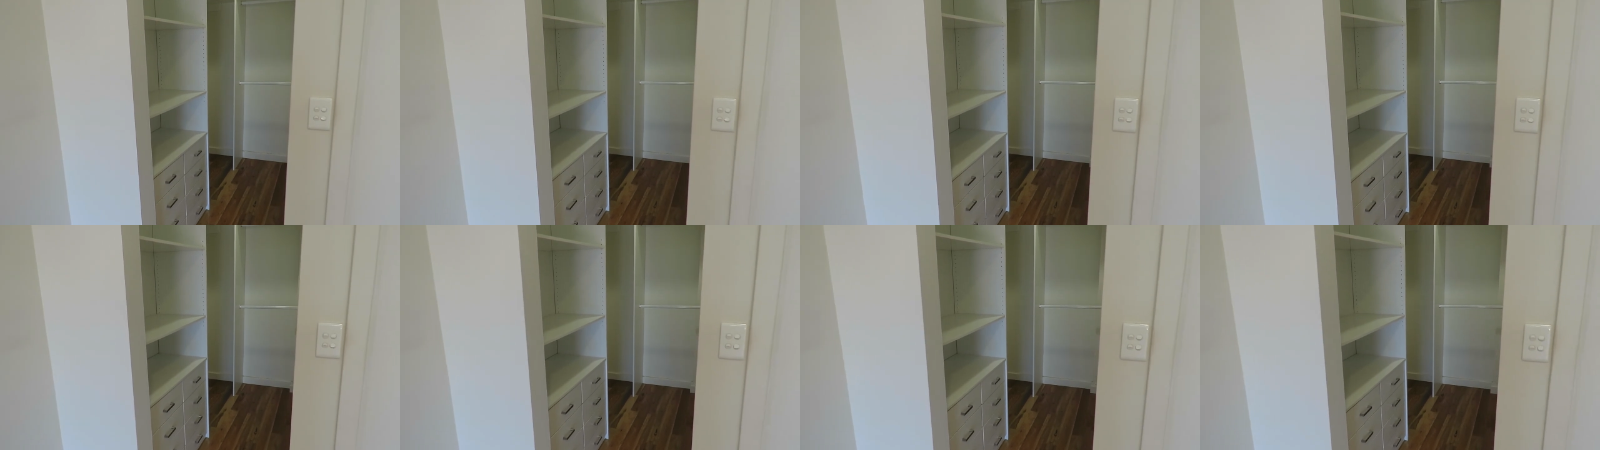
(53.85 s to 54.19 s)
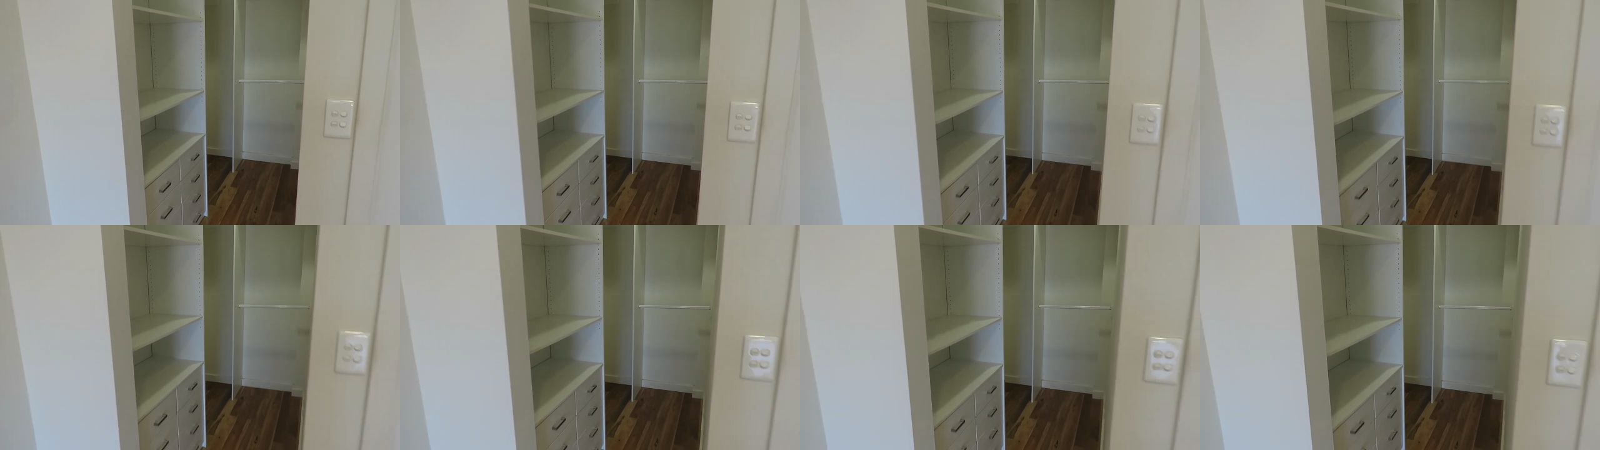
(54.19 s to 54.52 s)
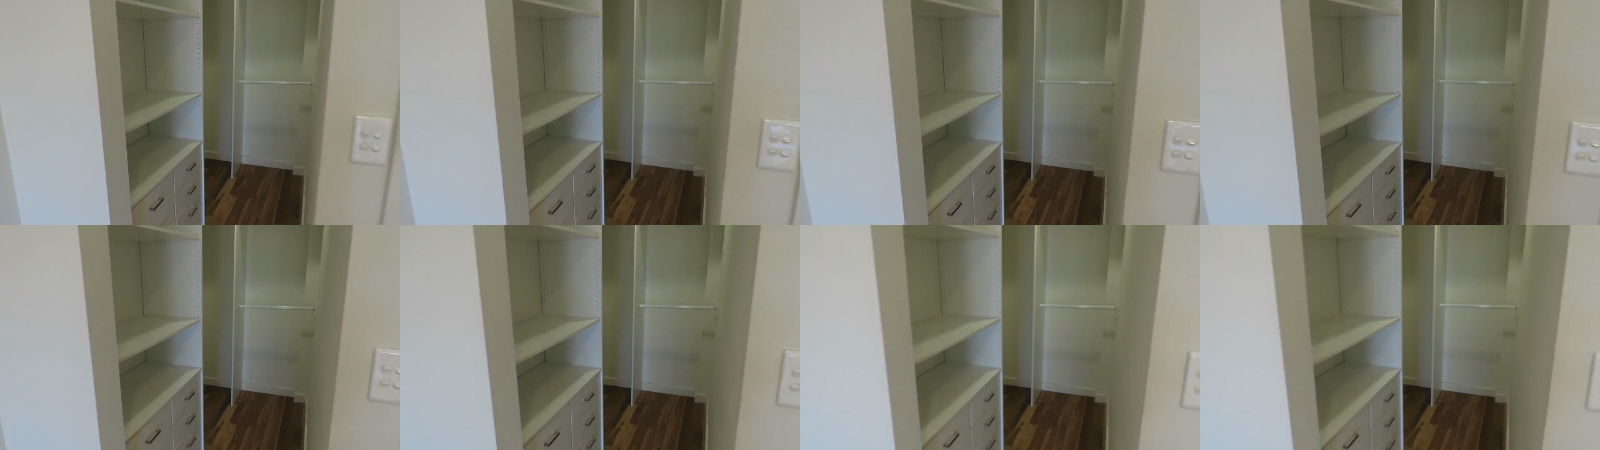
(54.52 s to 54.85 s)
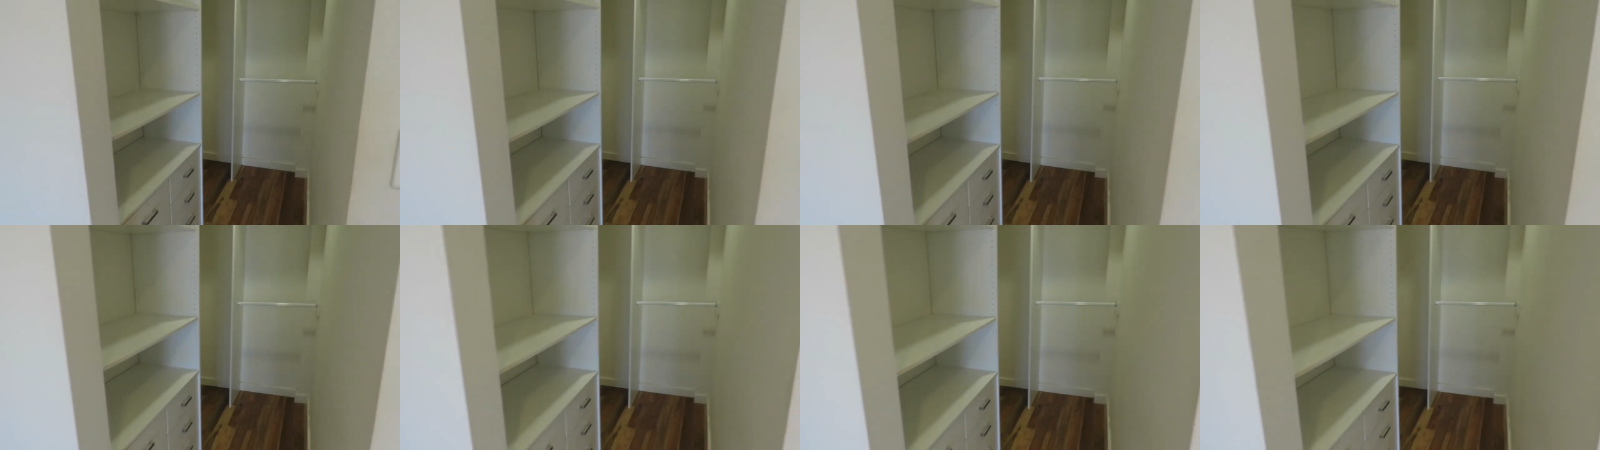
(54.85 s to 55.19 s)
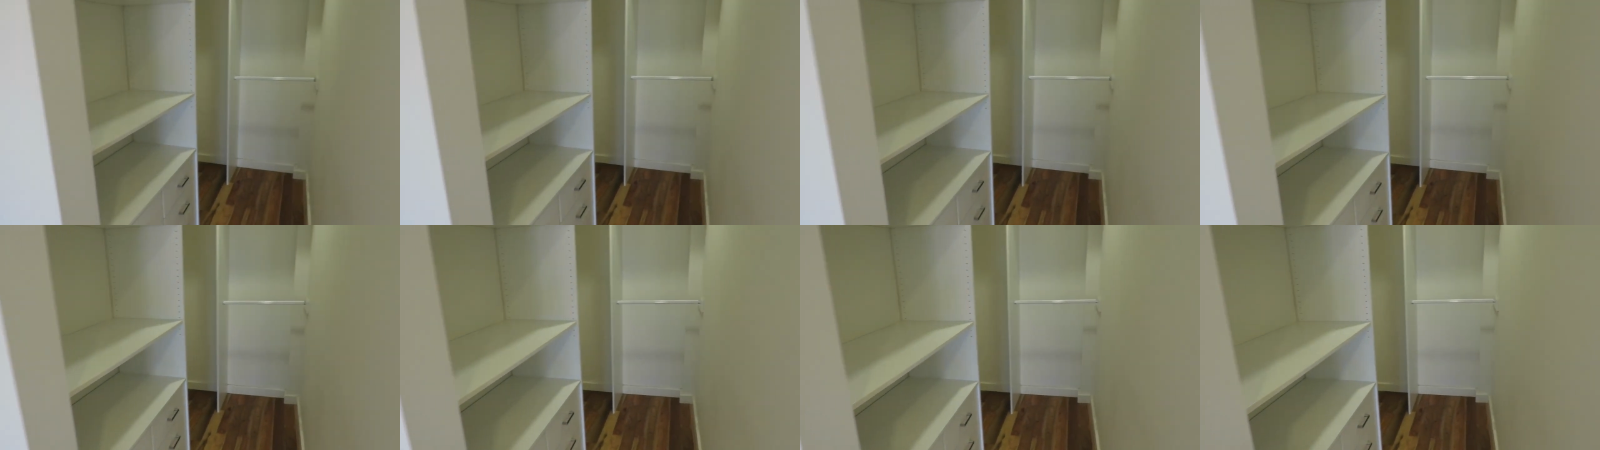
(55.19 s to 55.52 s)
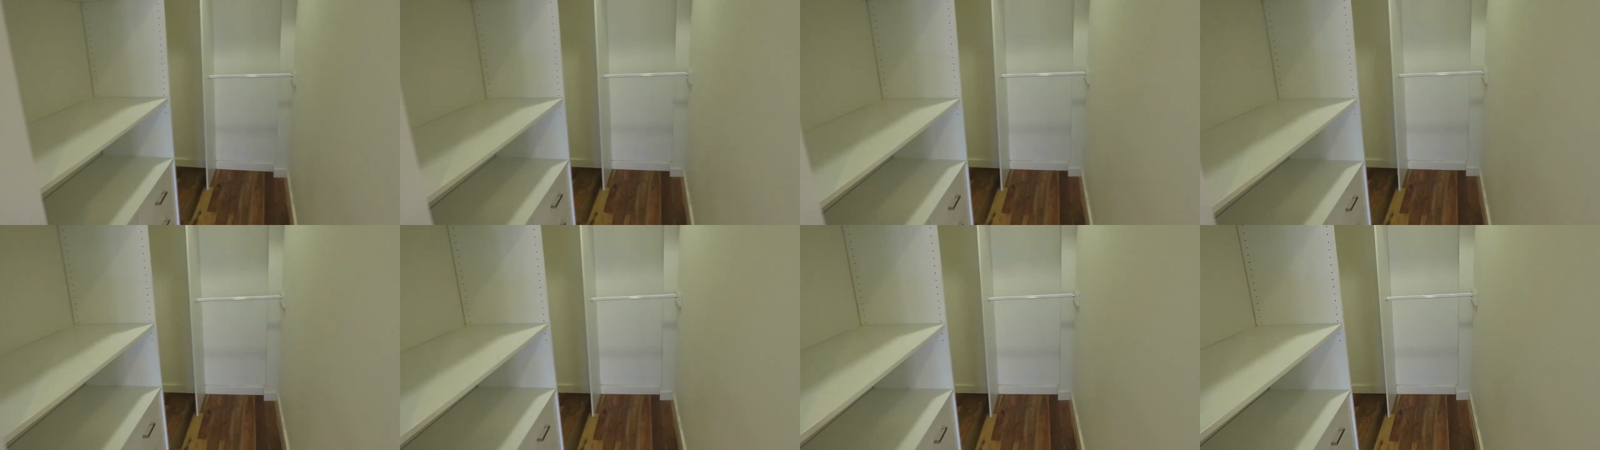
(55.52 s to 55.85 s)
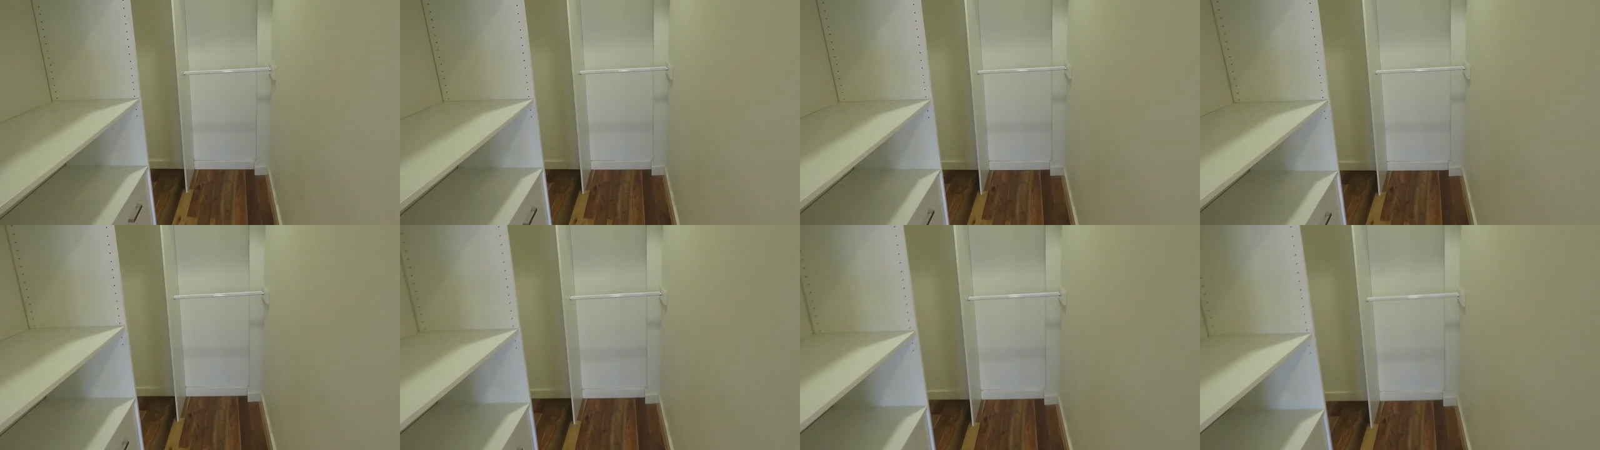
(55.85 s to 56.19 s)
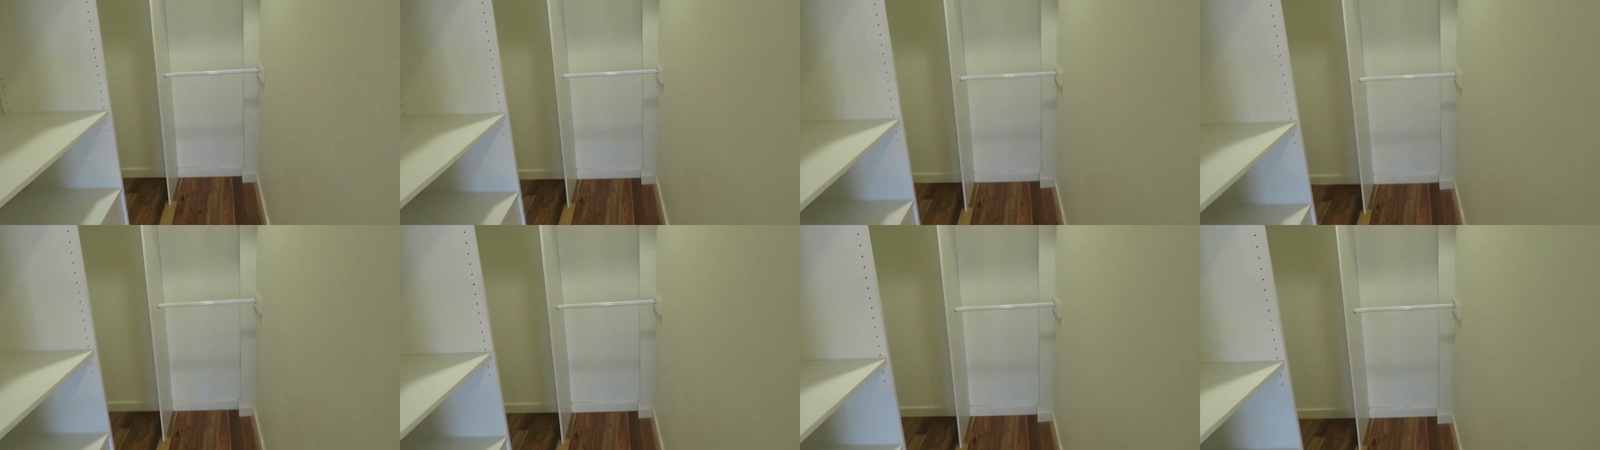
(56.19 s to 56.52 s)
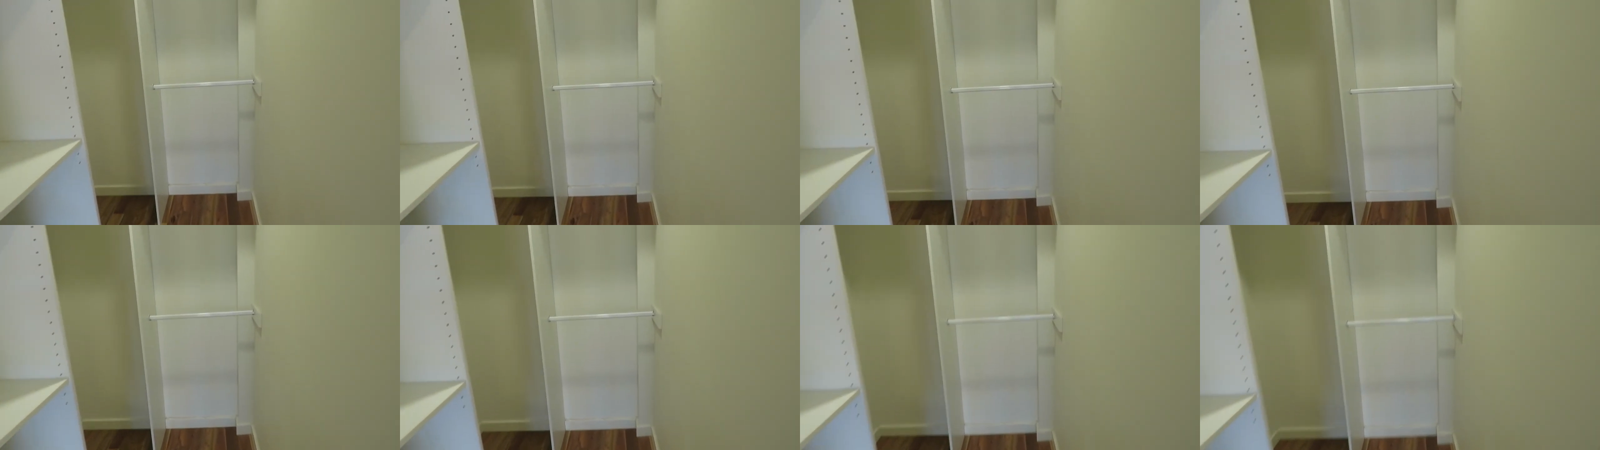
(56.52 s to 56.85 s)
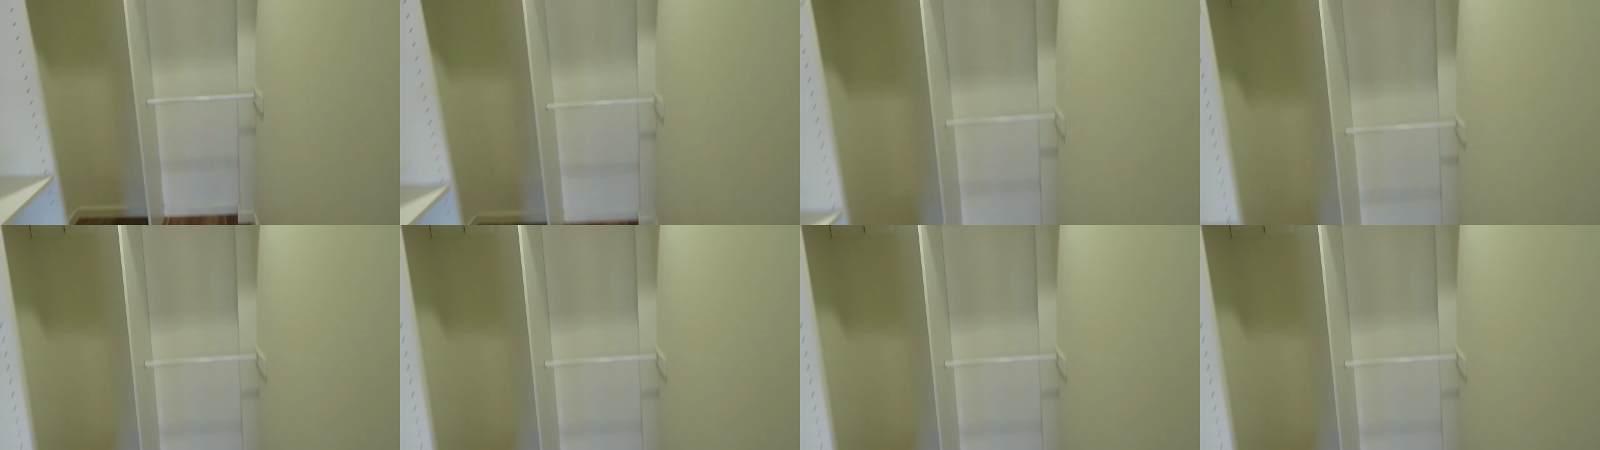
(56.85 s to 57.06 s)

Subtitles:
[unreadable: no face in view]